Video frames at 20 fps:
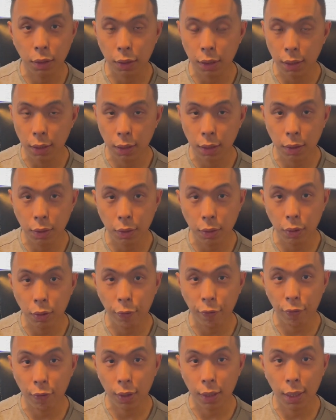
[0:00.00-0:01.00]
You can still do
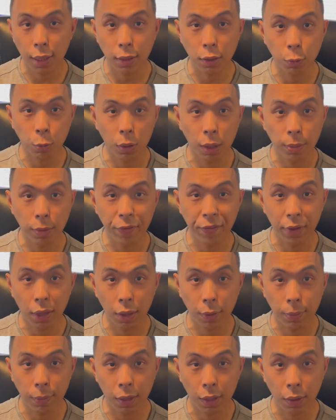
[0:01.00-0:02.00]
freelance web
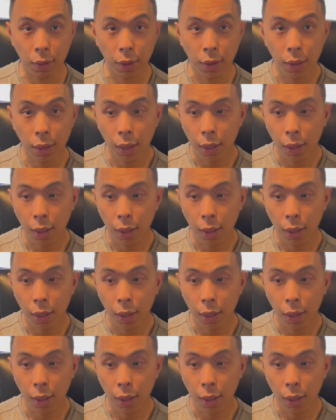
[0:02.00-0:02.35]
development,